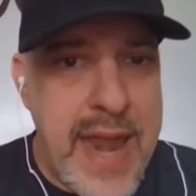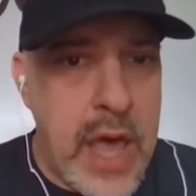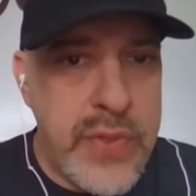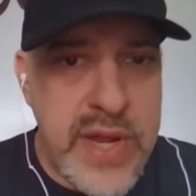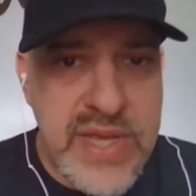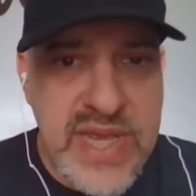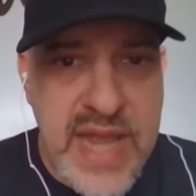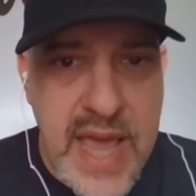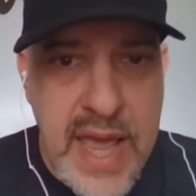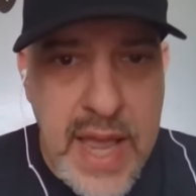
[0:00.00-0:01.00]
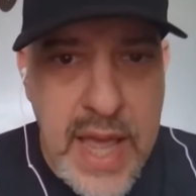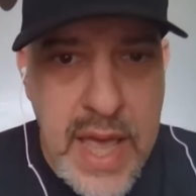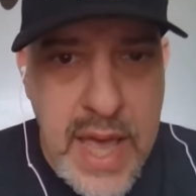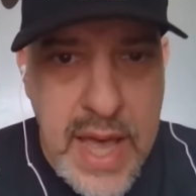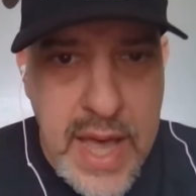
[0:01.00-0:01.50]
nailed in a sting
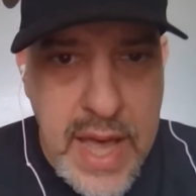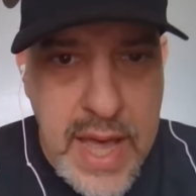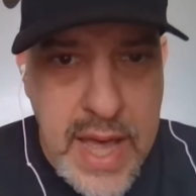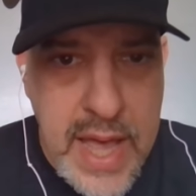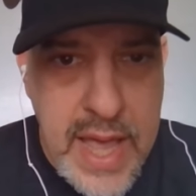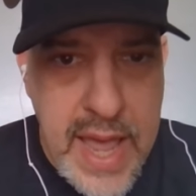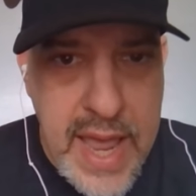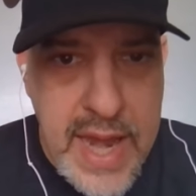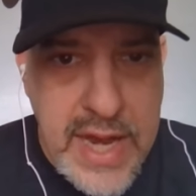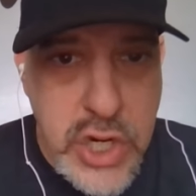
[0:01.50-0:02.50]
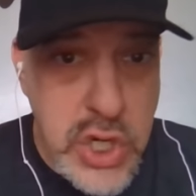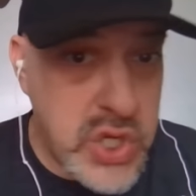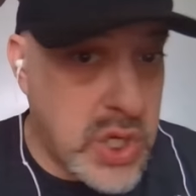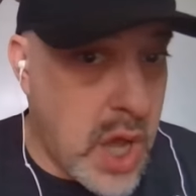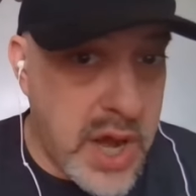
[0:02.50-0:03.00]
and
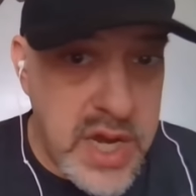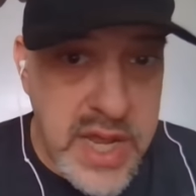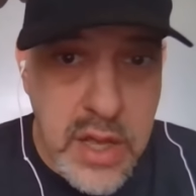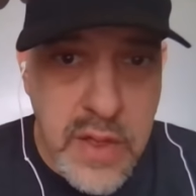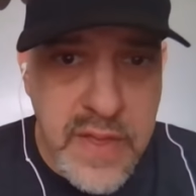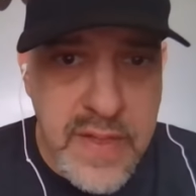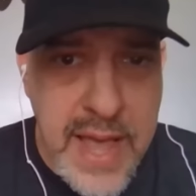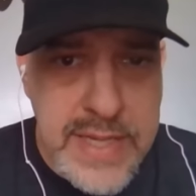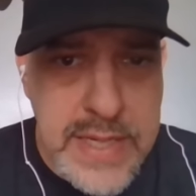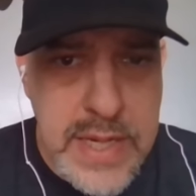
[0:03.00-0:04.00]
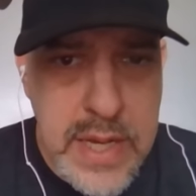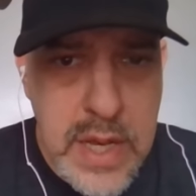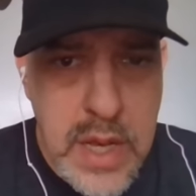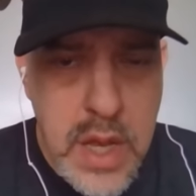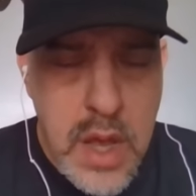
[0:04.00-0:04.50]
just cut a deal in the last
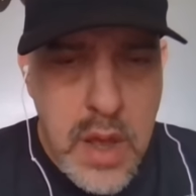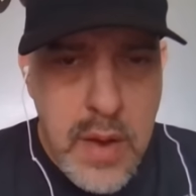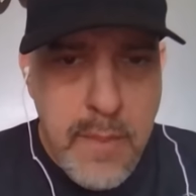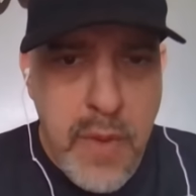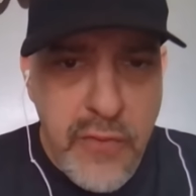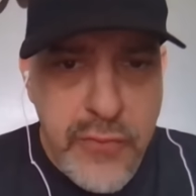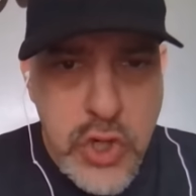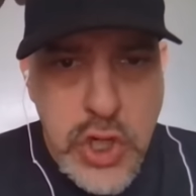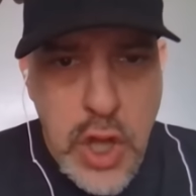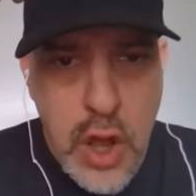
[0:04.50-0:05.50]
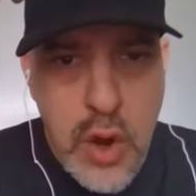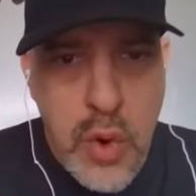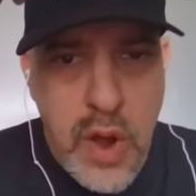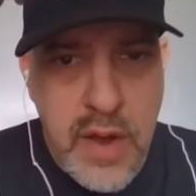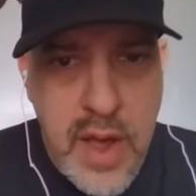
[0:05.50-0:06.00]
month or
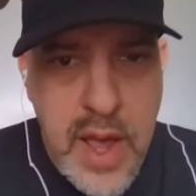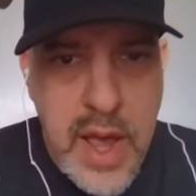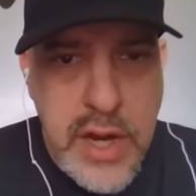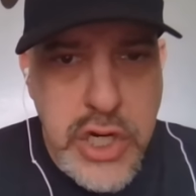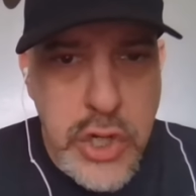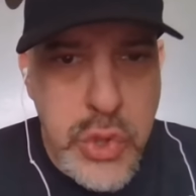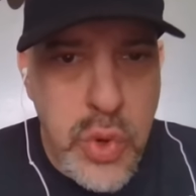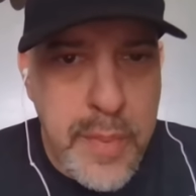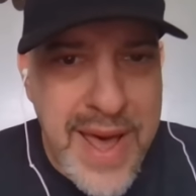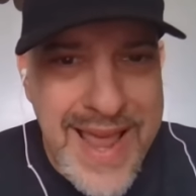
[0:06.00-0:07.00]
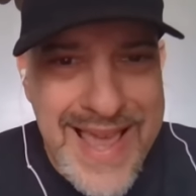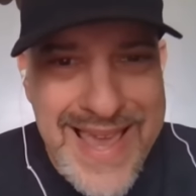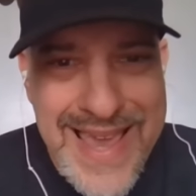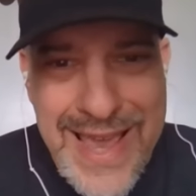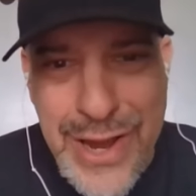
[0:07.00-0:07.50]
so. She'll do about a
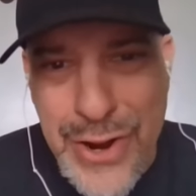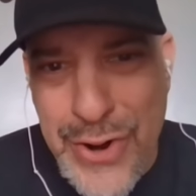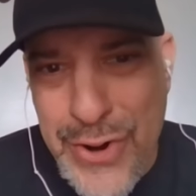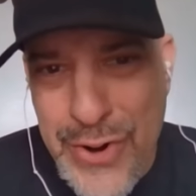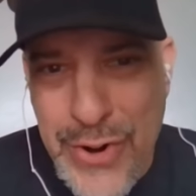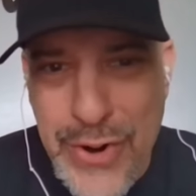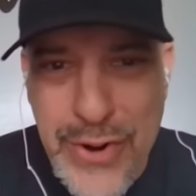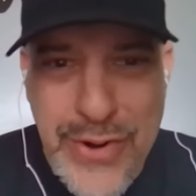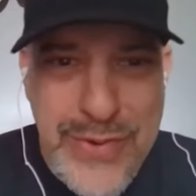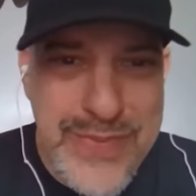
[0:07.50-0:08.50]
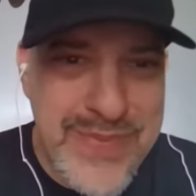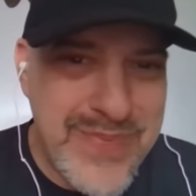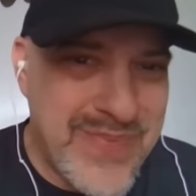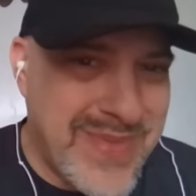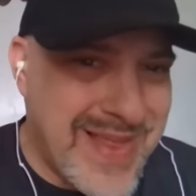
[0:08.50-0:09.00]
year
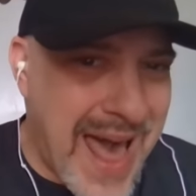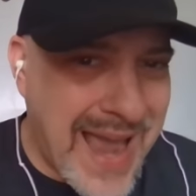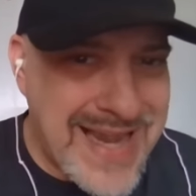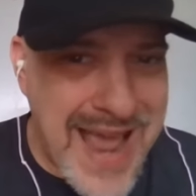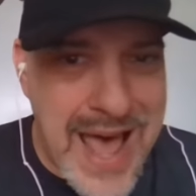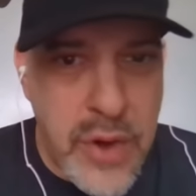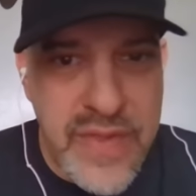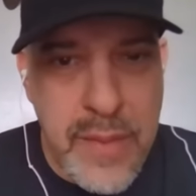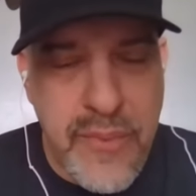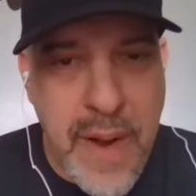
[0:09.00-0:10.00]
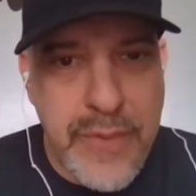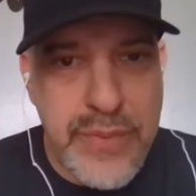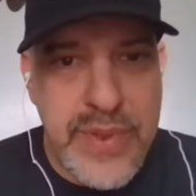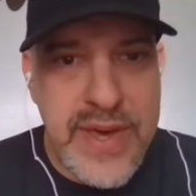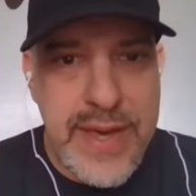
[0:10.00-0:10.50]
lockdown and then
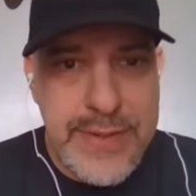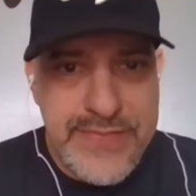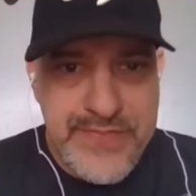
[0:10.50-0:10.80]
probably